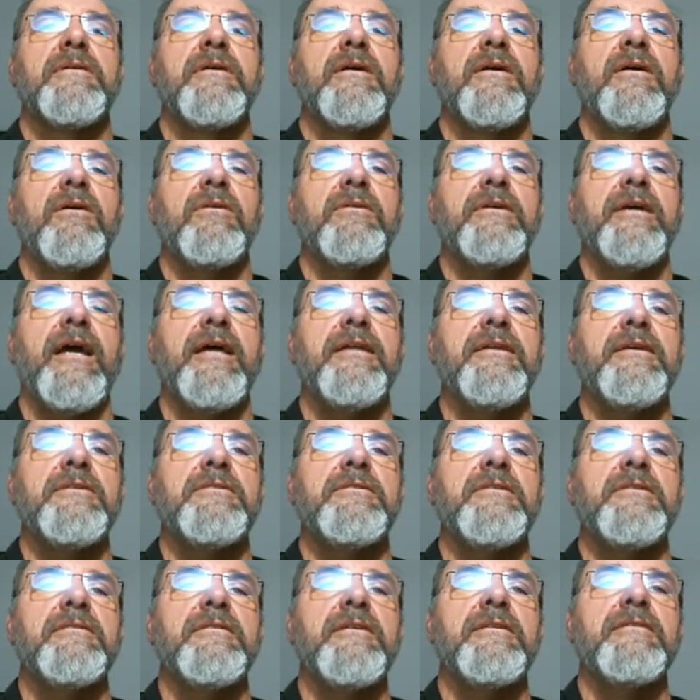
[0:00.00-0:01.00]
Okay, this
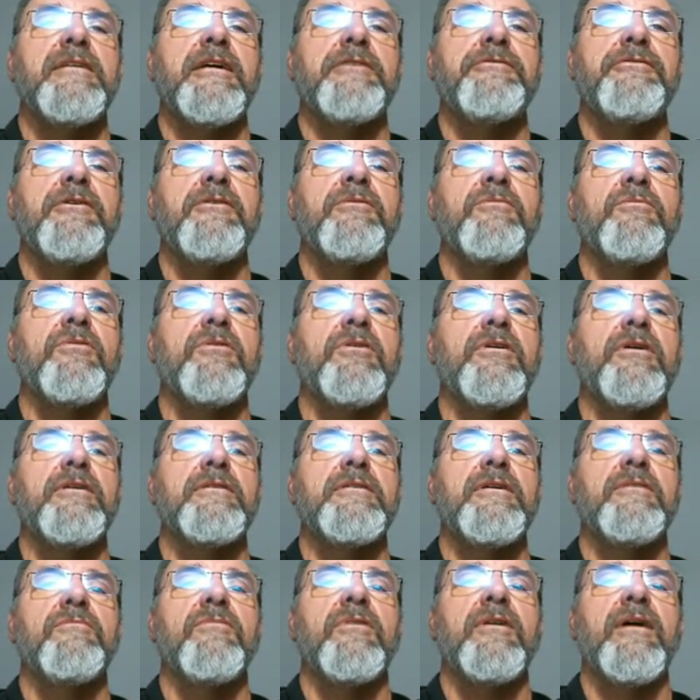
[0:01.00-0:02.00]
is a different word
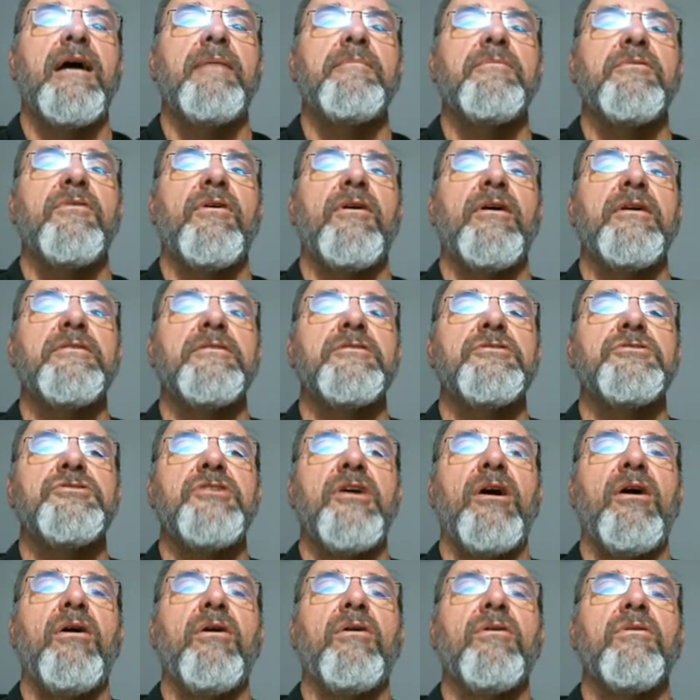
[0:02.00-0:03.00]
than what I'm going to
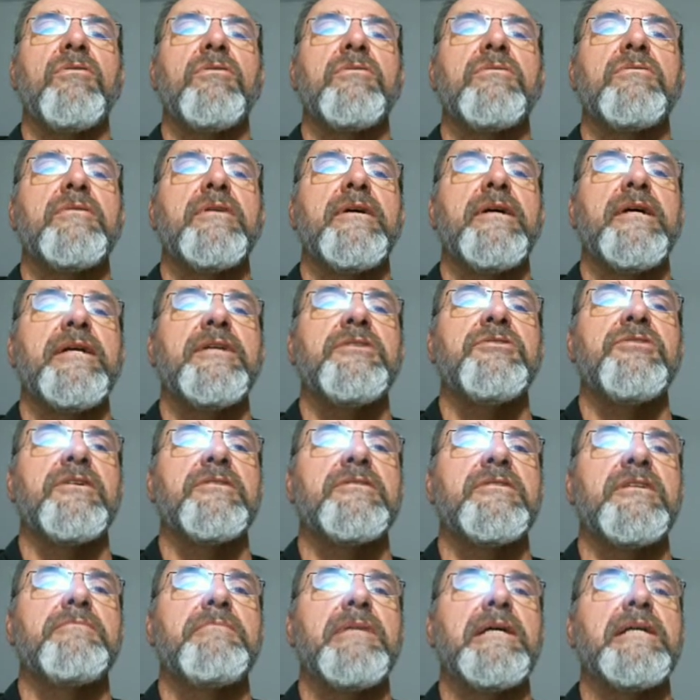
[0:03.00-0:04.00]
show in
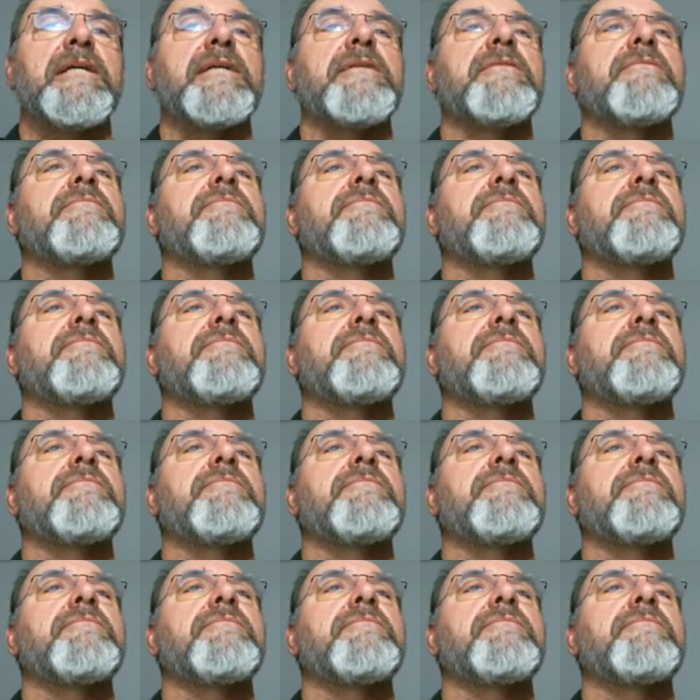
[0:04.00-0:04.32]
just a minute